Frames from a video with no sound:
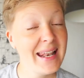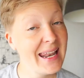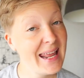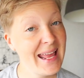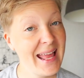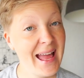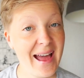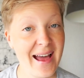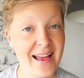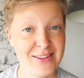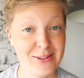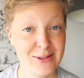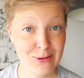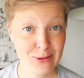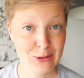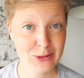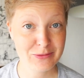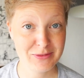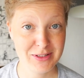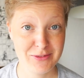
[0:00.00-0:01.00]
Leiya has a
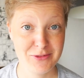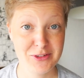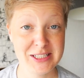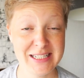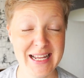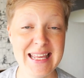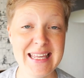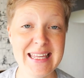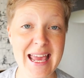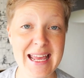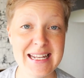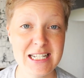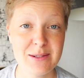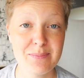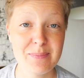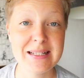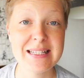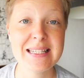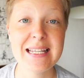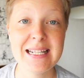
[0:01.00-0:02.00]
lot of different
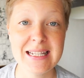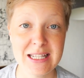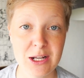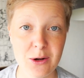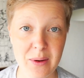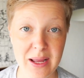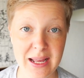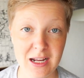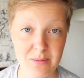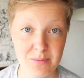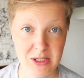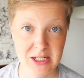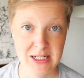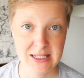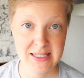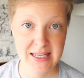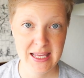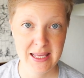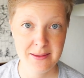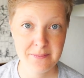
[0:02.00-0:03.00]
engagements in the queer
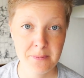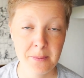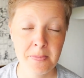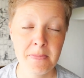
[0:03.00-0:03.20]
community.